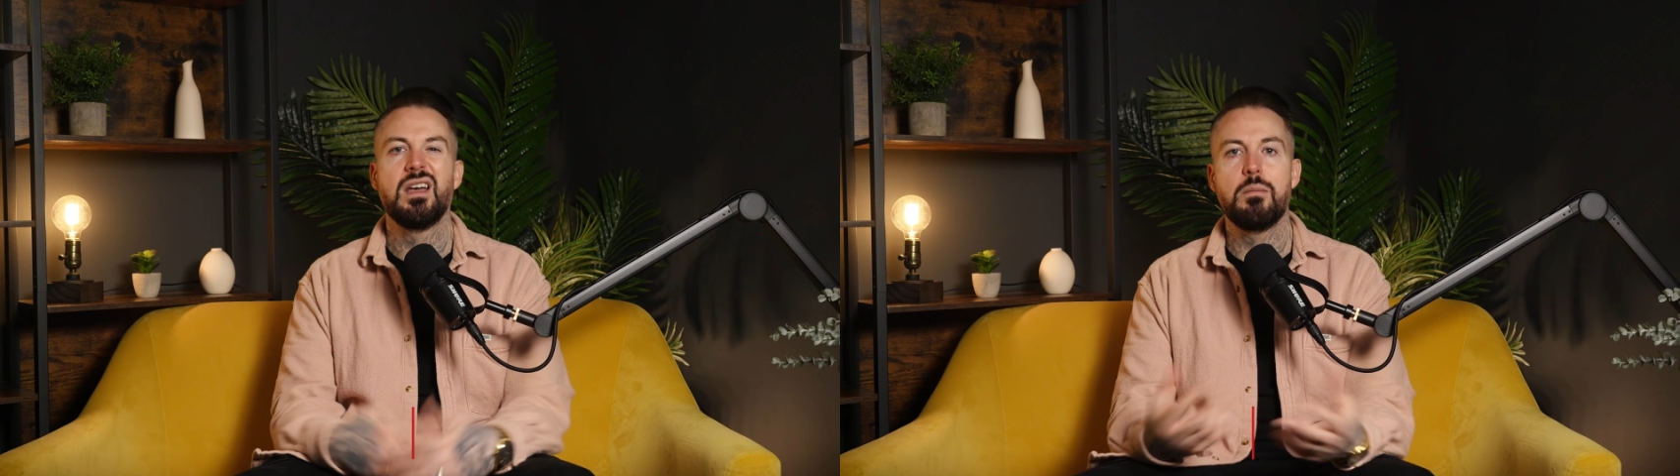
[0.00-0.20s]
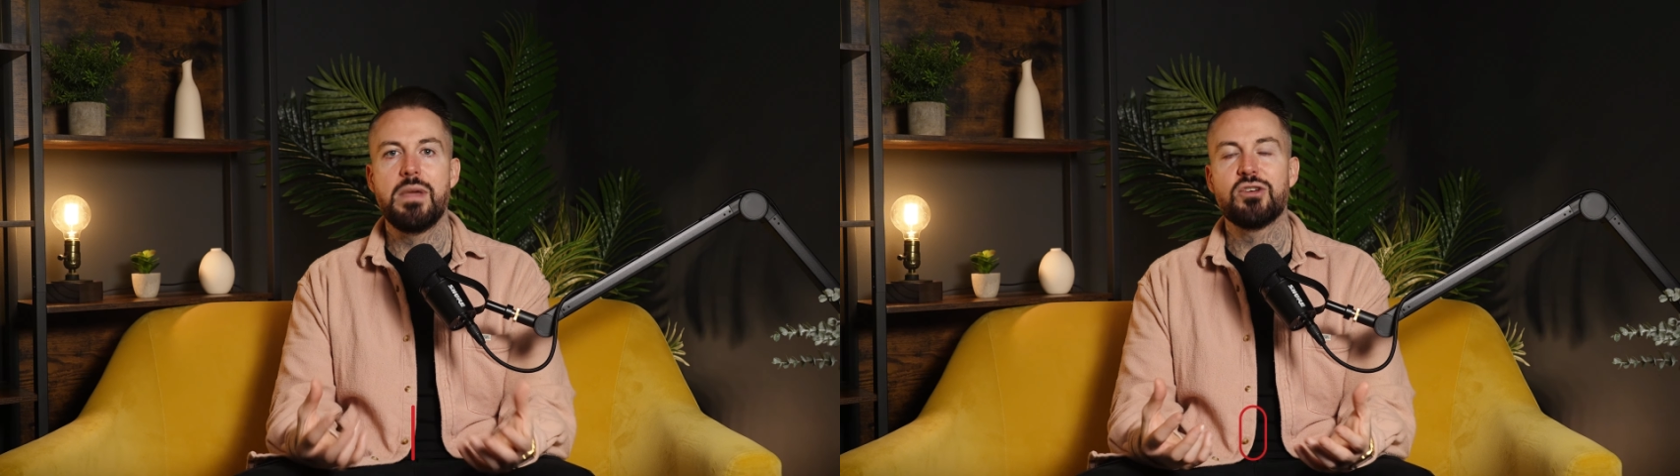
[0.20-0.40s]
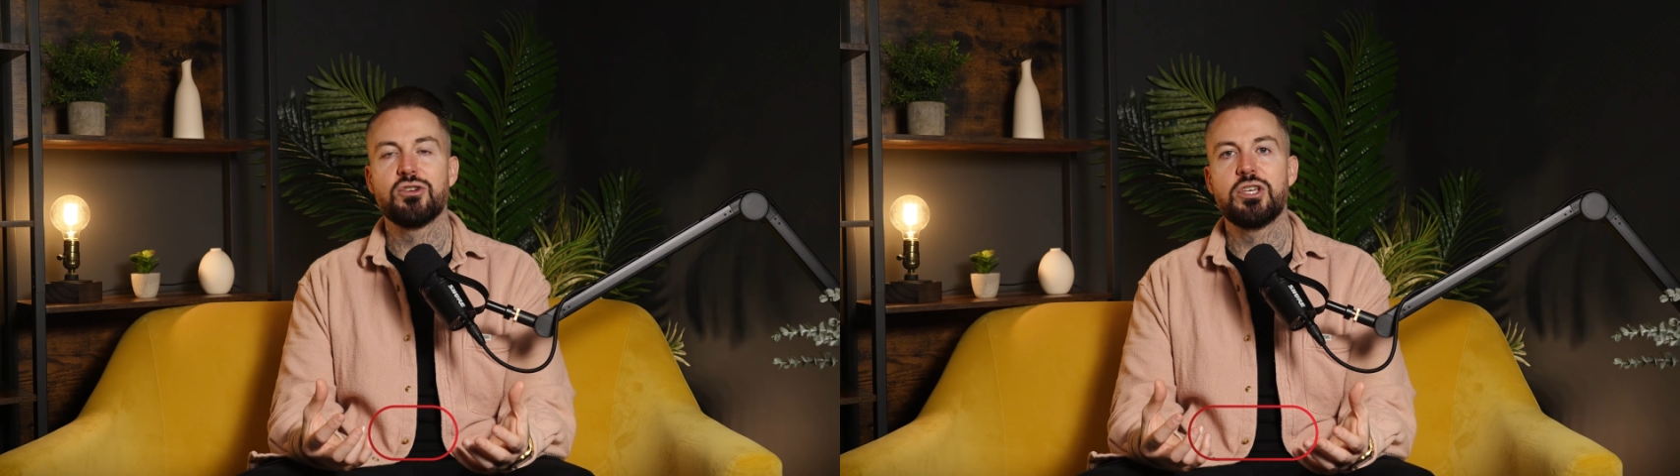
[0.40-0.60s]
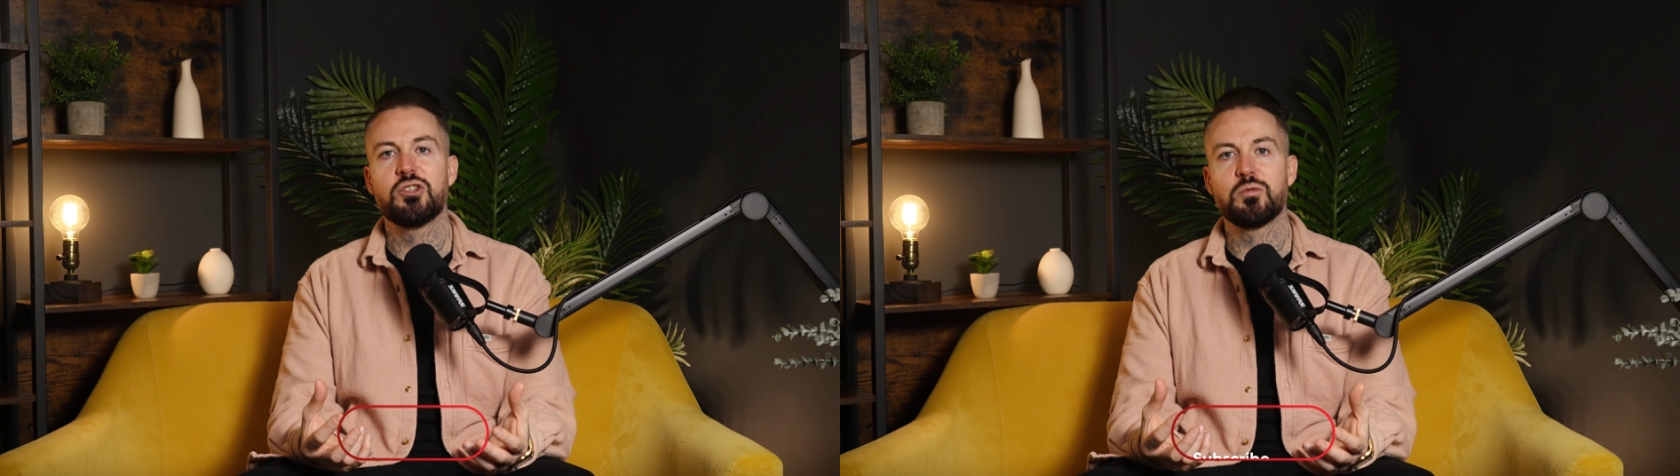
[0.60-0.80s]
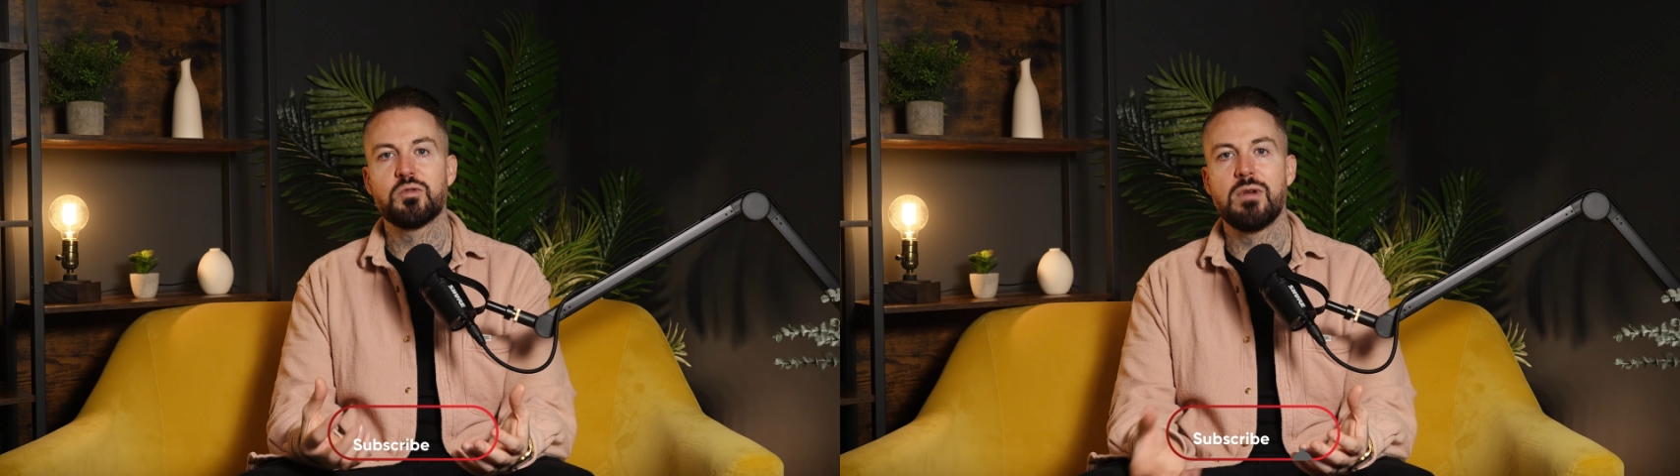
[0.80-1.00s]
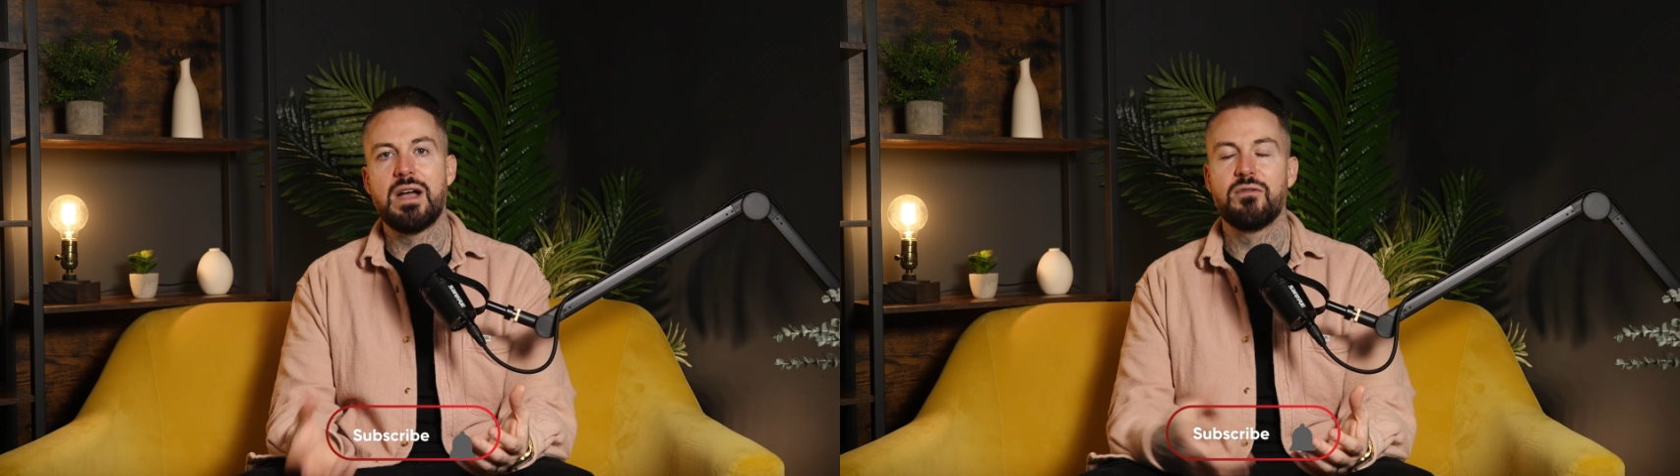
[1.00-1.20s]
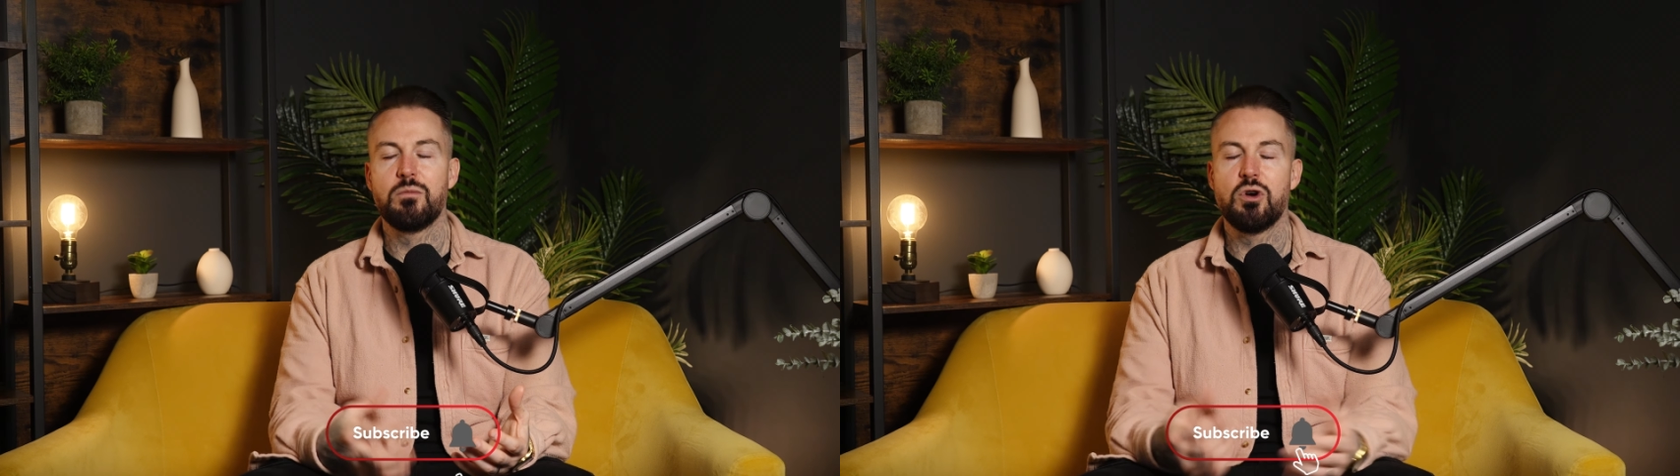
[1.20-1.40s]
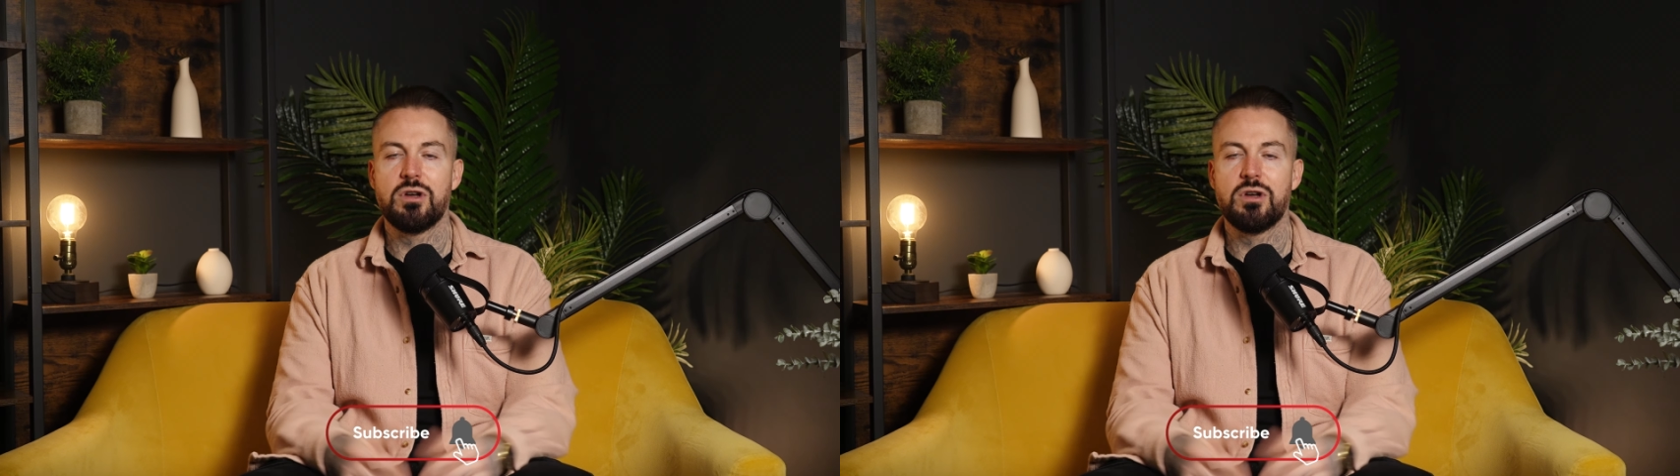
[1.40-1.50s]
and make sure you subscribe for more